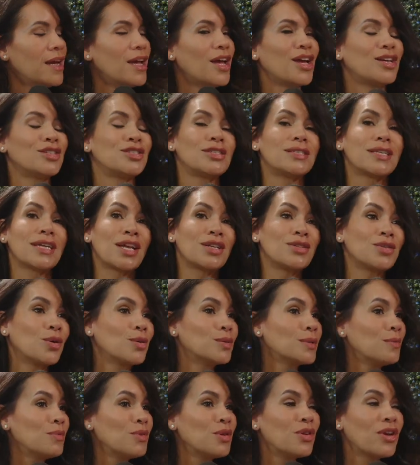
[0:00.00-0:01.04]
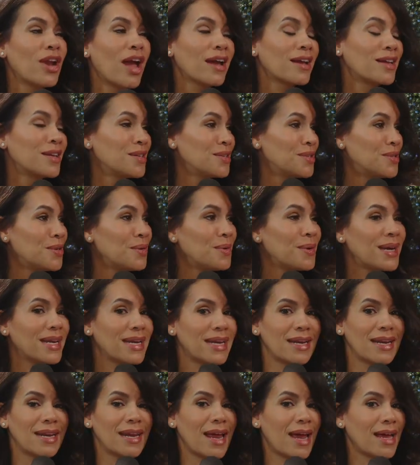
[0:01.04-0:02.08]
And she said, I told him you're not going to do it.
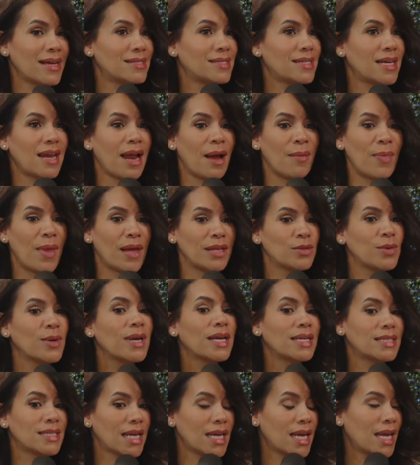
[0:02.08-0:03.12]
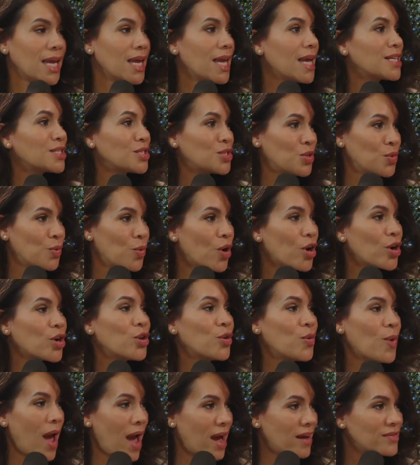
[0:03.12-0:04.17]
And I said, I'm not doing it. He's like, yes, you are.
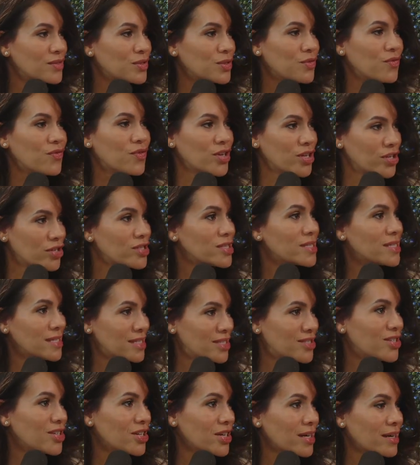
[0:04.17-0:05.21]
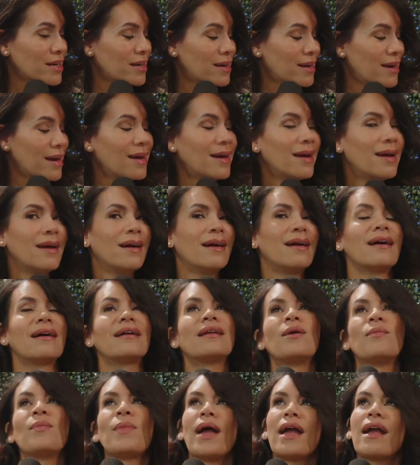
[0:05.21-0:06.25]
You have to for your sister.
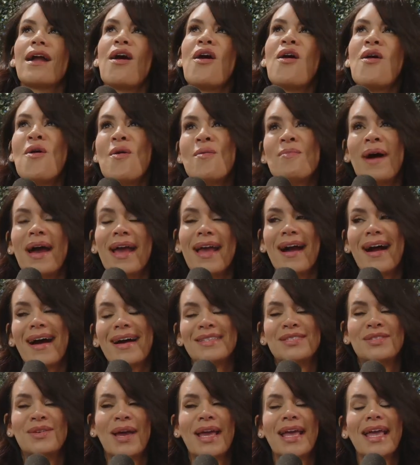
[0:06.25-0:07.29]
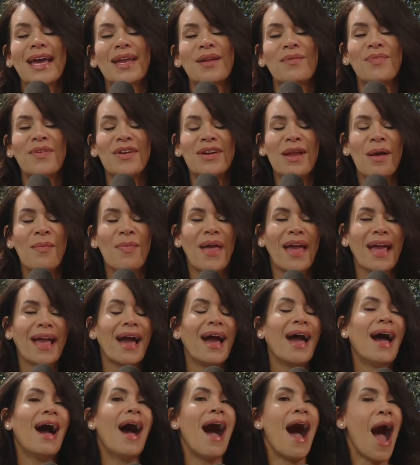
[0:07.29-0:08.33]
And I'm like, oh my God. So I get up there and I'm like,
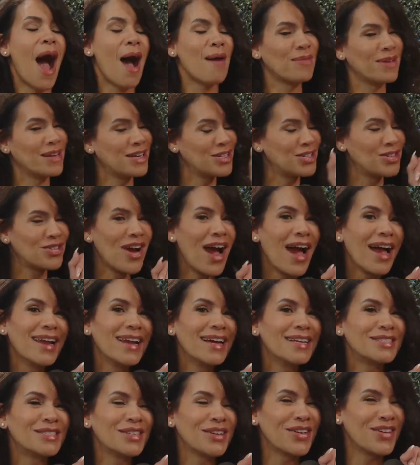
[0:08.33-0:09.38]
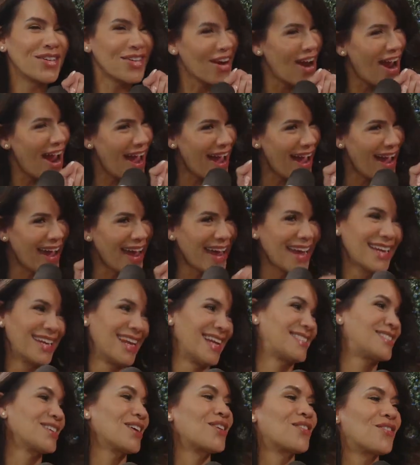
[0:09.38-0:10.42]
I'm going to try not to cry and
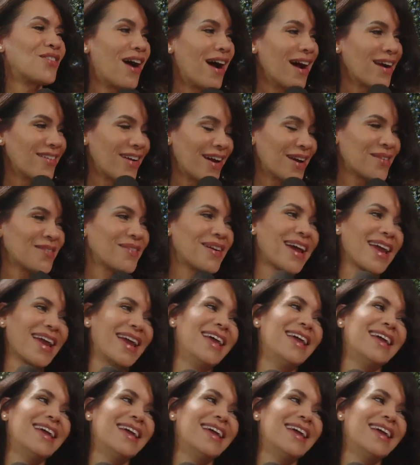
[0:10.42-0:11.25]
I started crying right away.